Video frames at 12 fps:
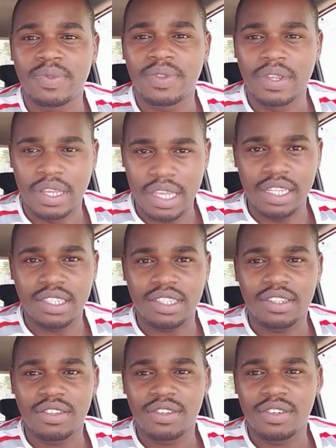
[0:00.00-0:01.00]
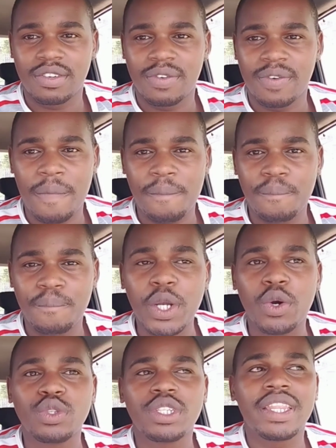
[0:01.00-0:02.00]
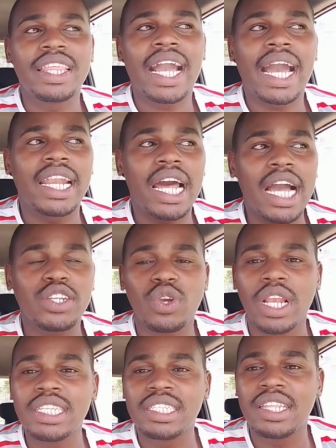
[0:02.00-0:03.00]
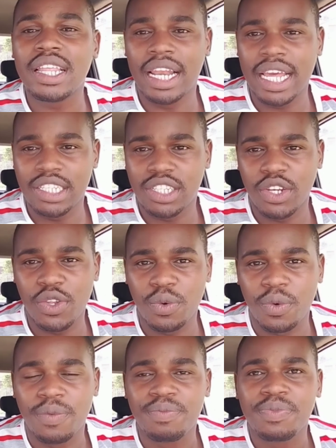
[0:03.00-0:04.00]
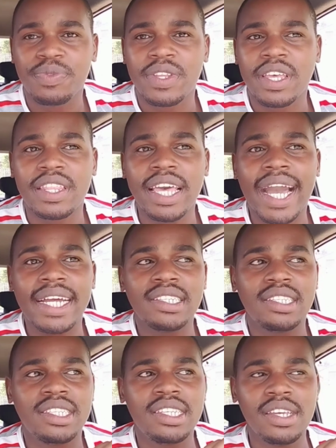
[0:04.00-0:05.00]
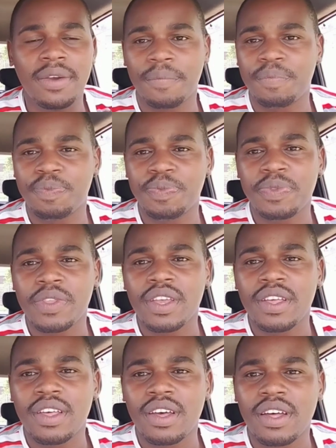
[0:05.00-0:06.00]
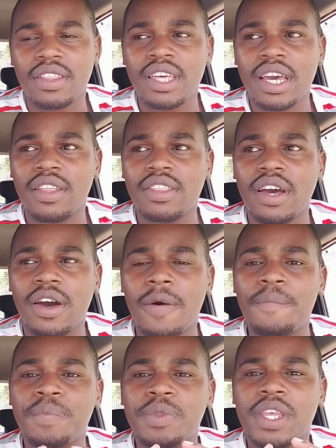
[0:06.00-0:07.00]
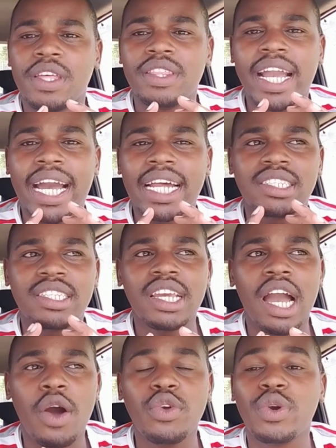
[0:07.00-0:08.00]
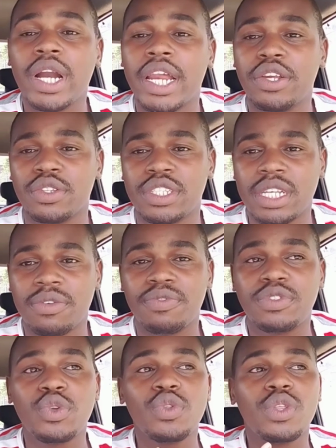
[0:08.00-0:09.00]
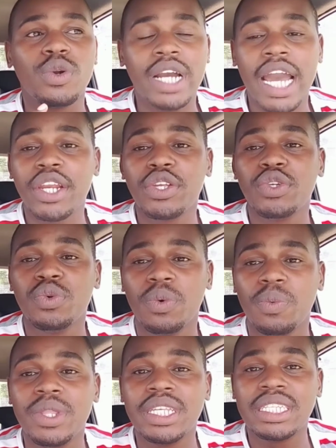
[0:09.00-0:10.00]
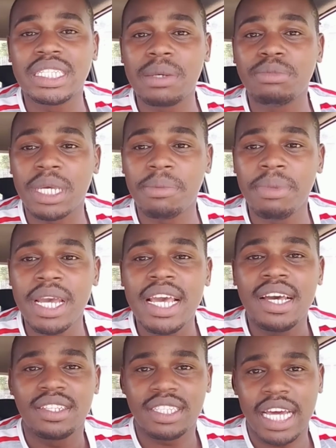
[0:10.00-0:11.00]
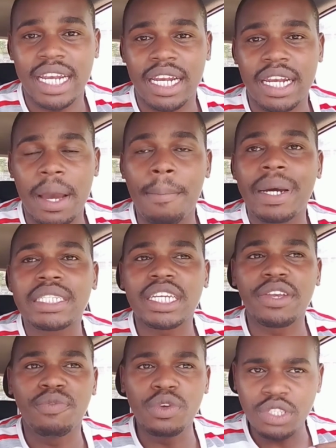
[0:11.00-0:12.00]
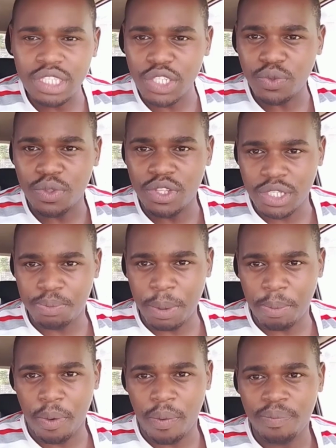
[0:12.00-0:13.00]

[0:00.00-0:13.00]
yes because they can actually see the light in you they can see the the they can see how you carry yourself so they will carry you with the same same standard but if you sit with these people